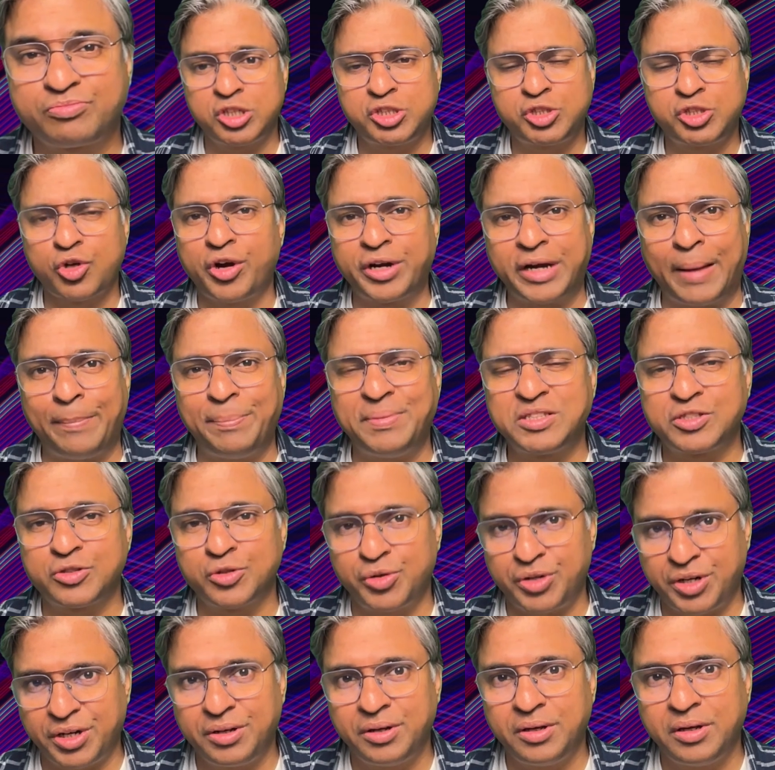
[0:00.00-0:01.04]
or a short
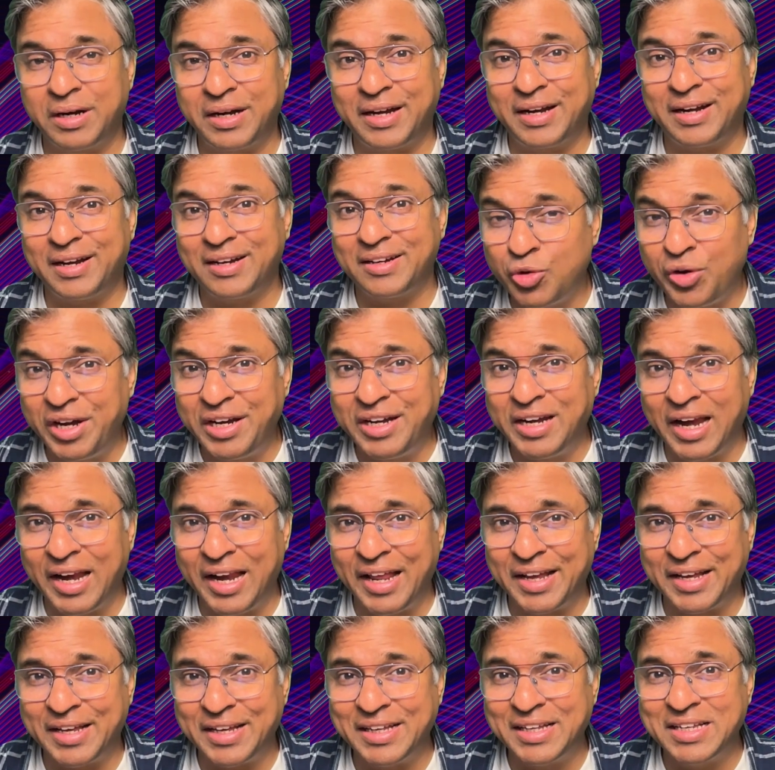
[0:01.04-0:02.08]
episode. But
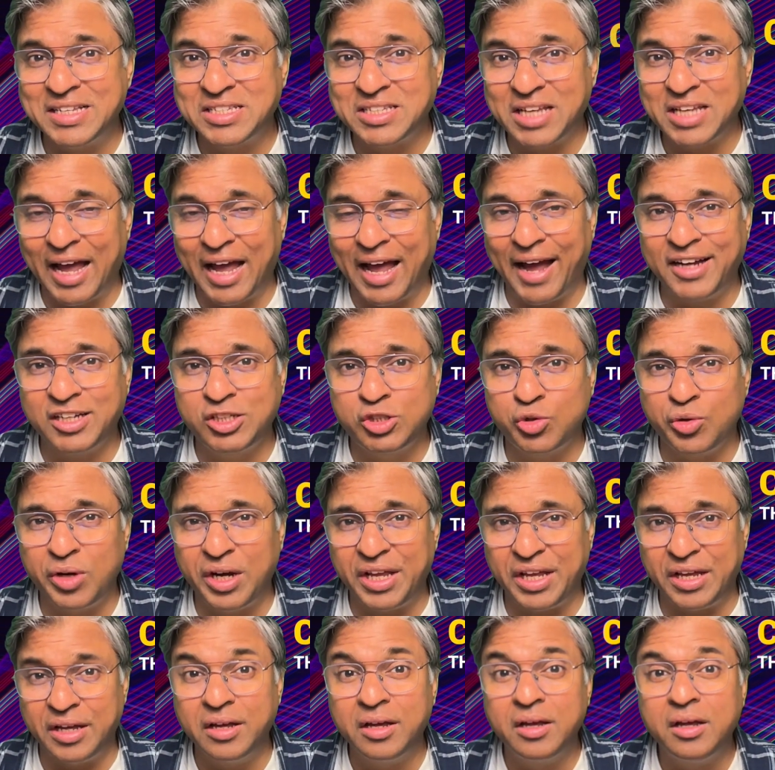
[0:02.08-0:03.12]
storytelling is
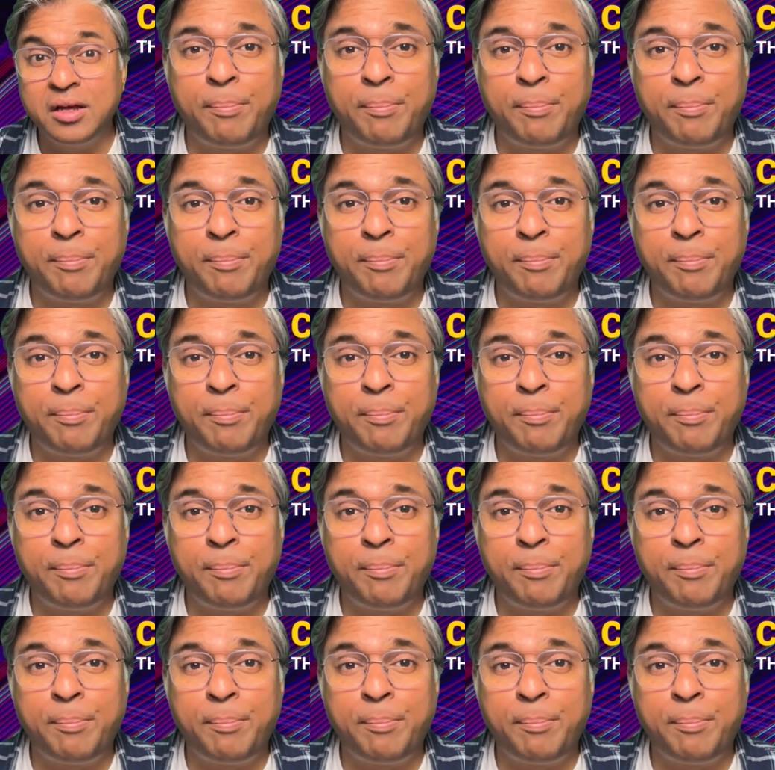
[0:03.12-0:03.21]
actually